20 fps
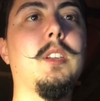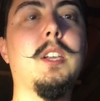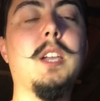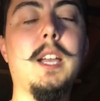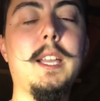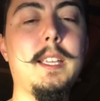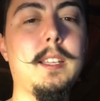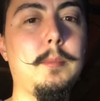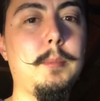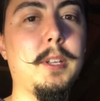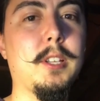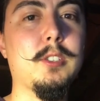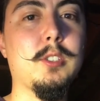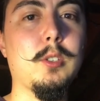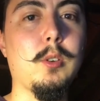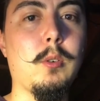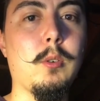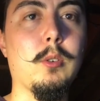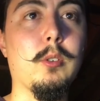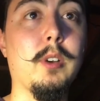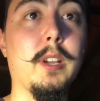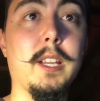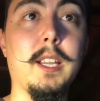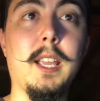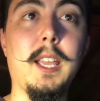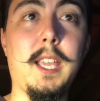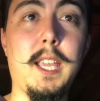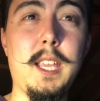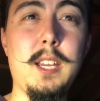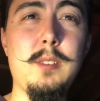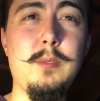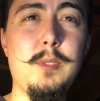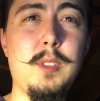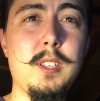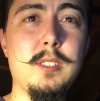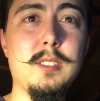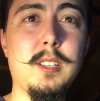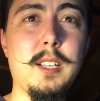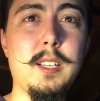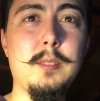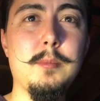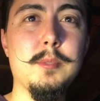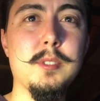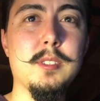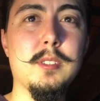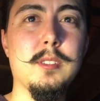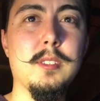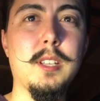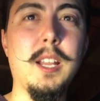guy admits to ordering 8 of these items.